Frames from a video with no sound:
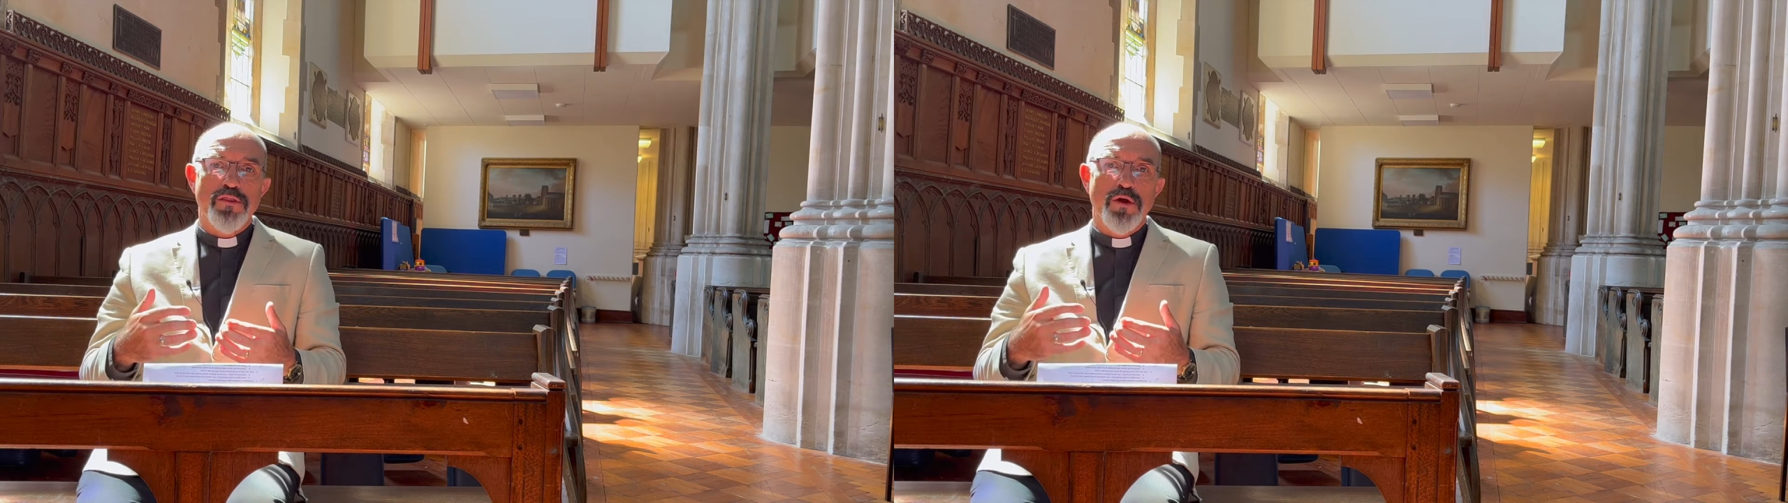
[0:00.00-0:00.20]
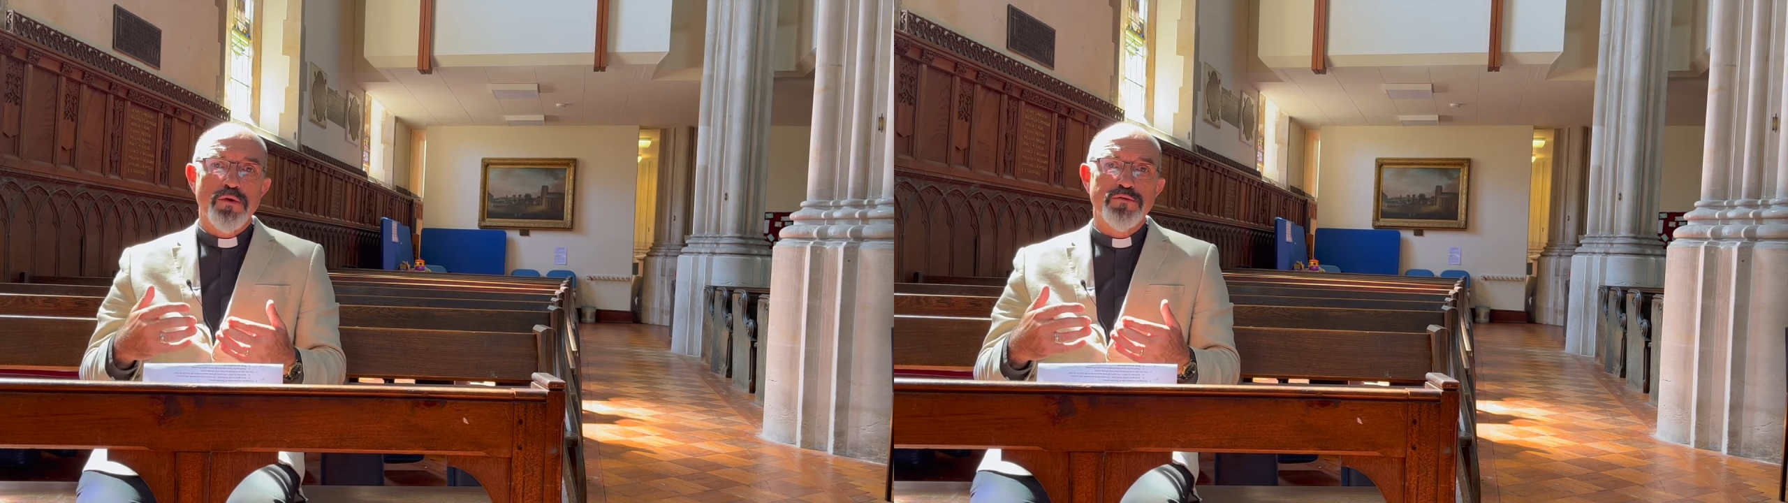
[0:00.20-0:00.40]

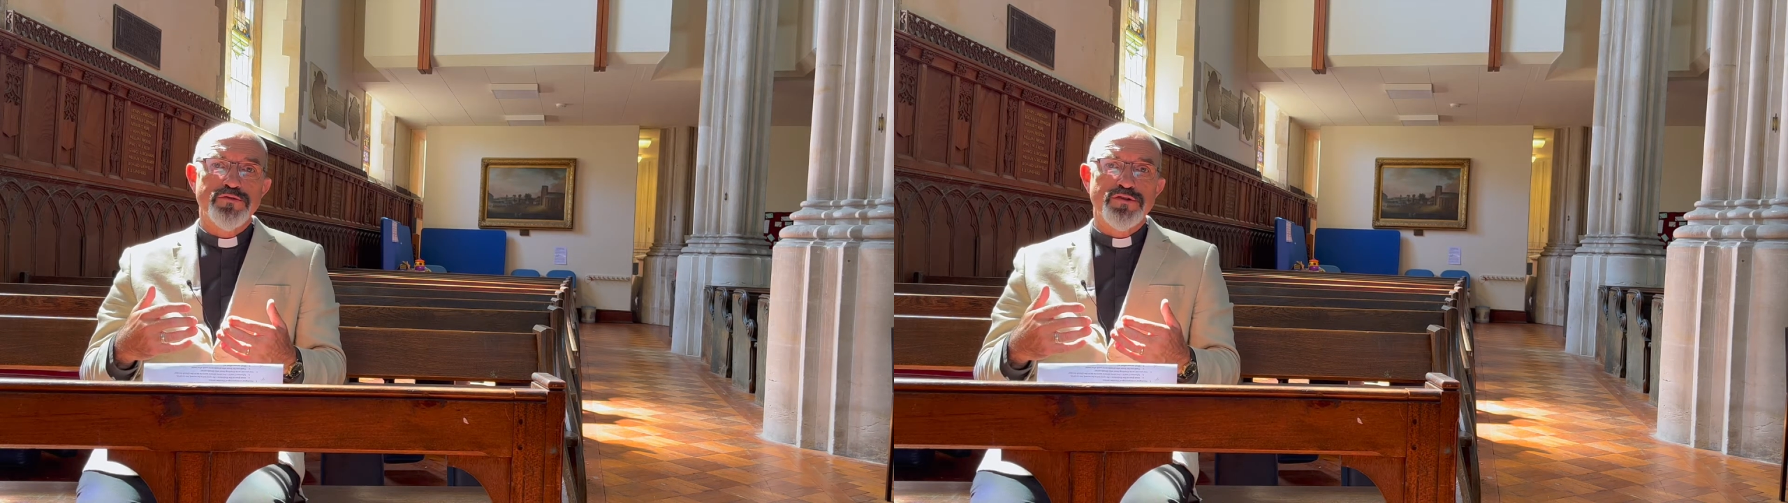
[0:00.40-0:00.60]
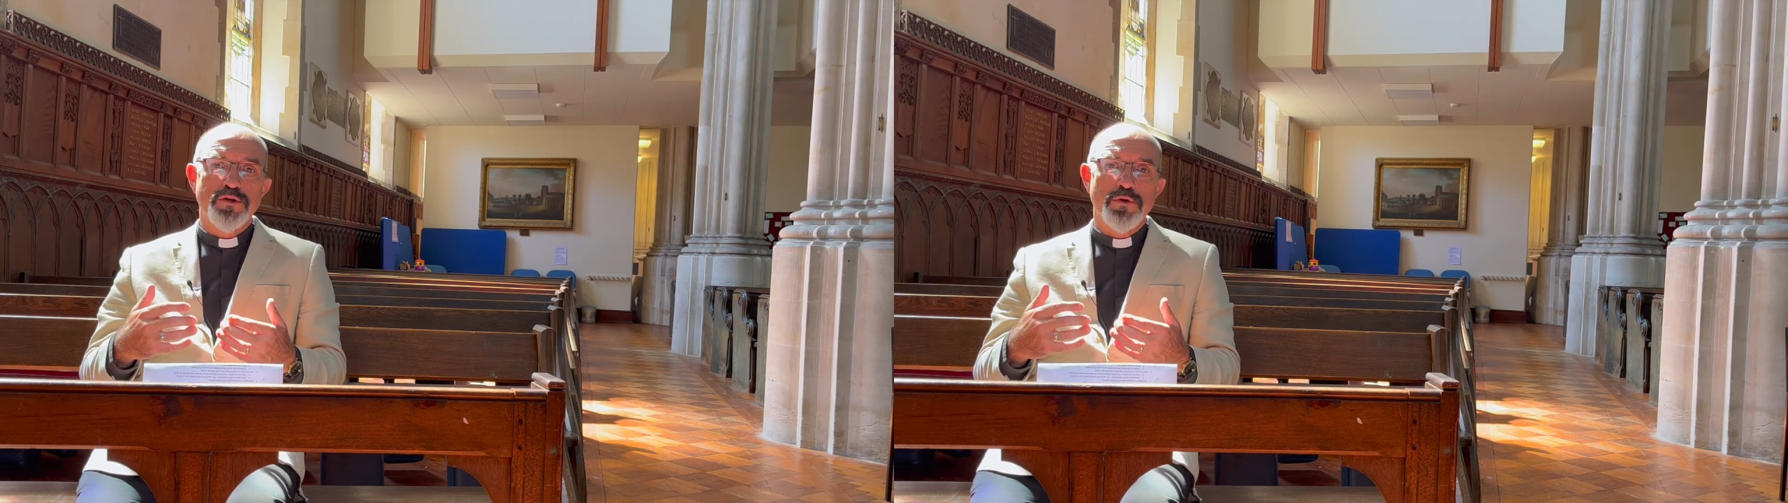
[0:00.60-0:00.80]

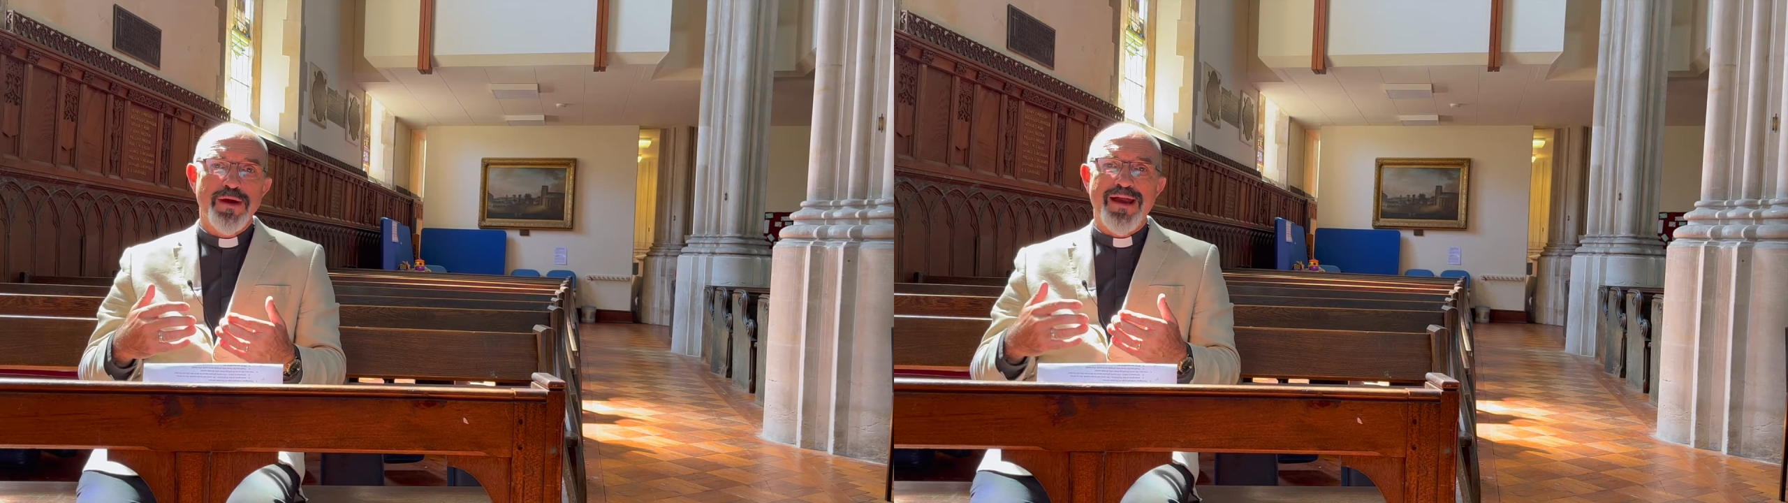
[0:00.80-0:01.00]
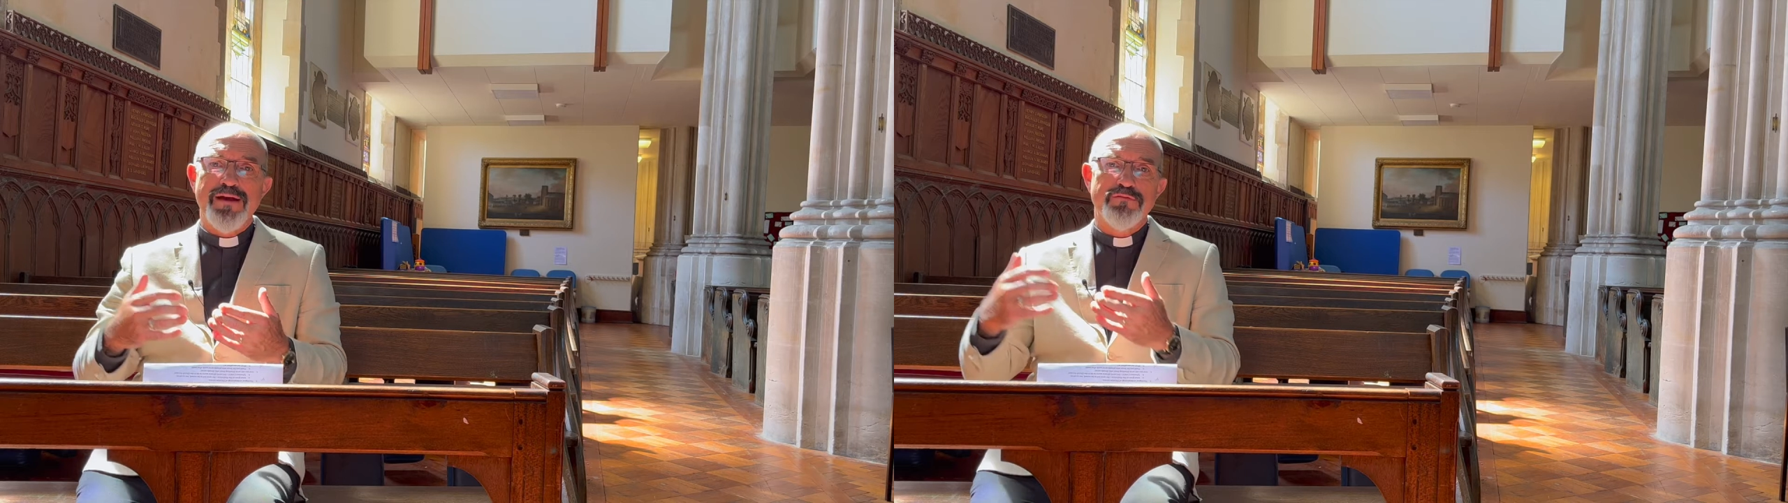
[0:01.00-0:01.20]
those who
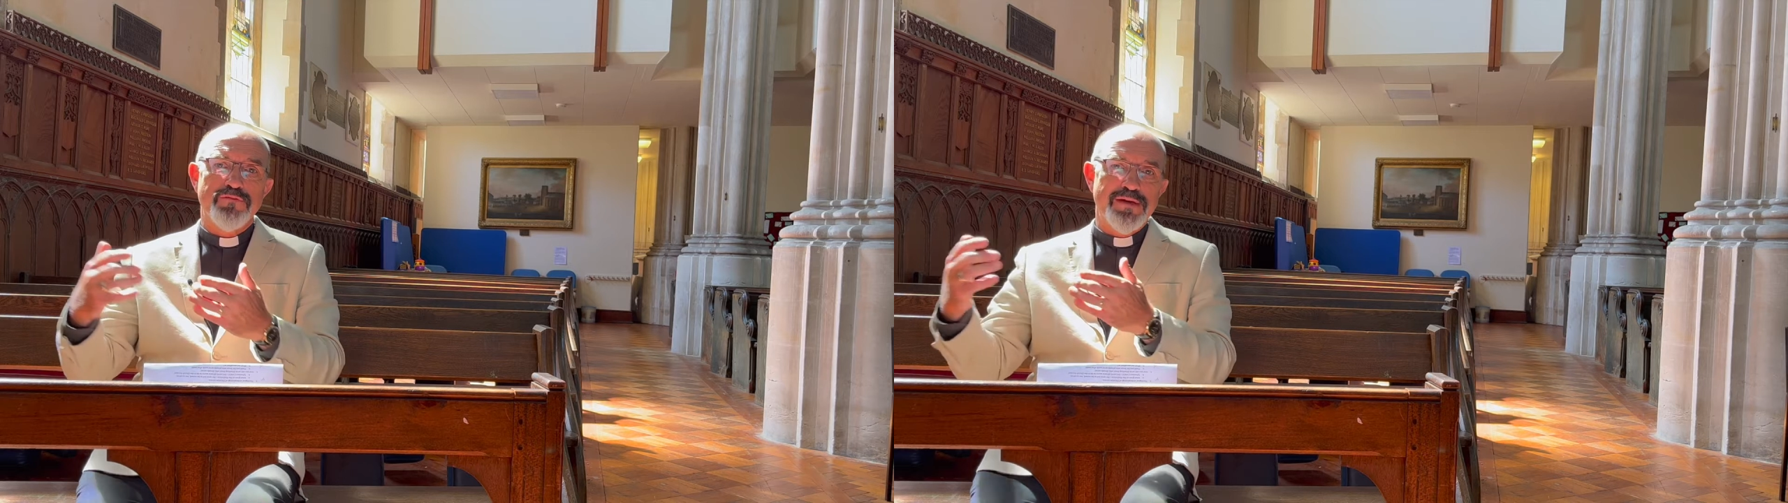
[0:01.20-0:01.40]
have